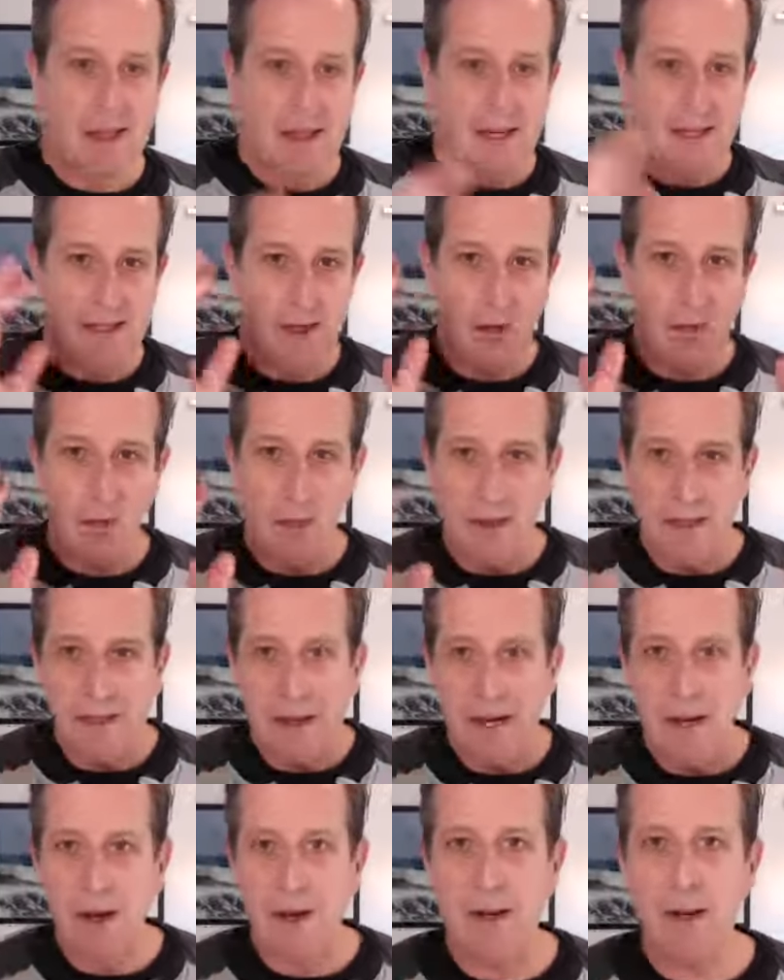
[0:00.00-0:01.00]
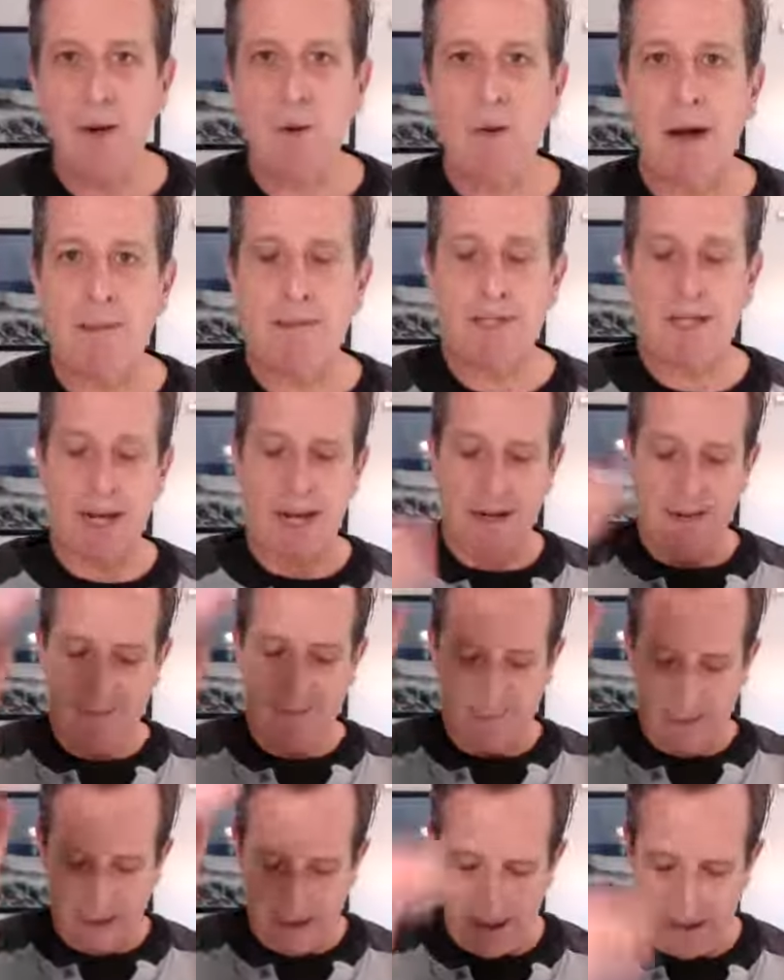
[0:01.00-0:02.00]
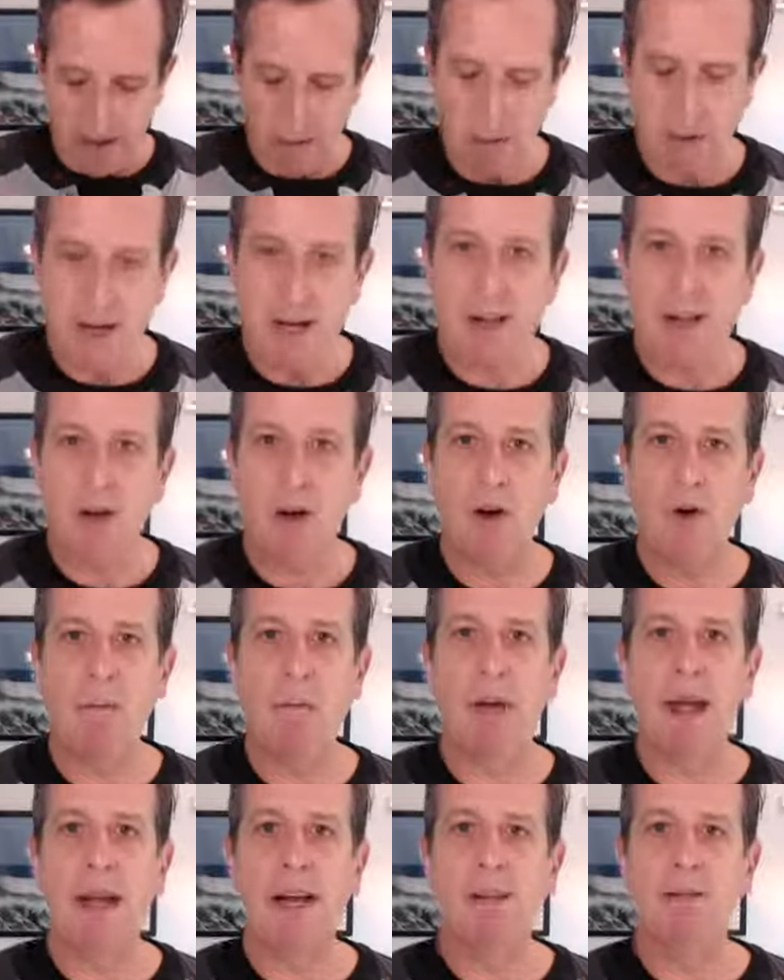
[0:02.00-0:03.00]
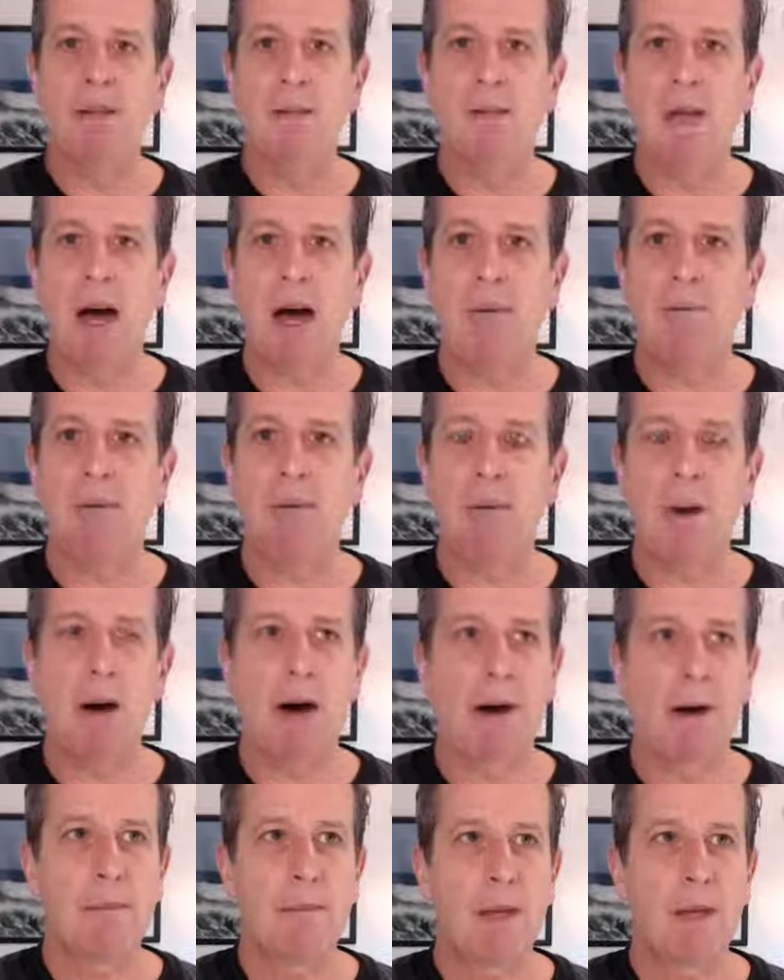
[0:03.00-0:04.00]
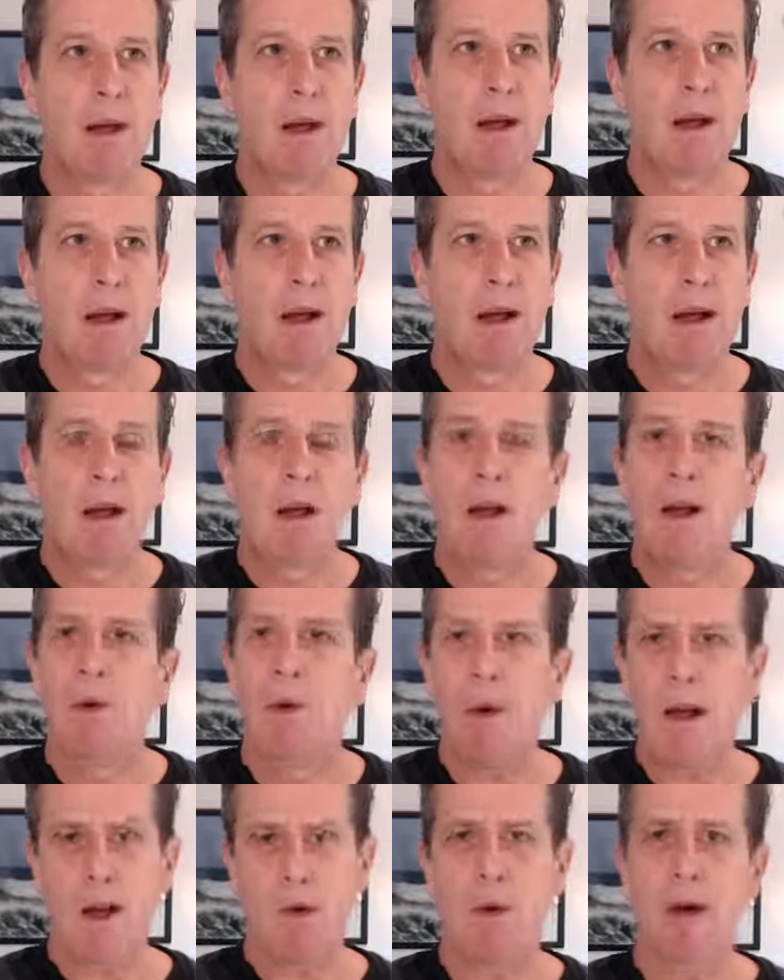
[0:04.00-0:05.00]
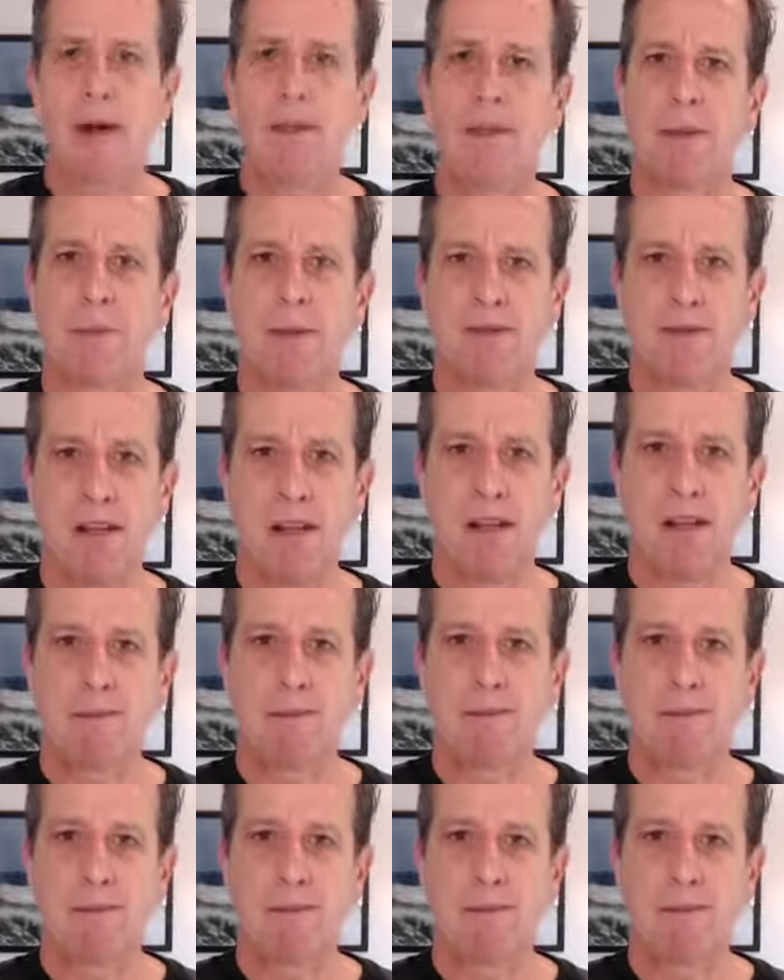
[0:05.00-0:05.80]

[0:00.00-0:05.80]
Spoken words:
So when they go to your website and they read the homepage from top to bottom, what do you want them to feel?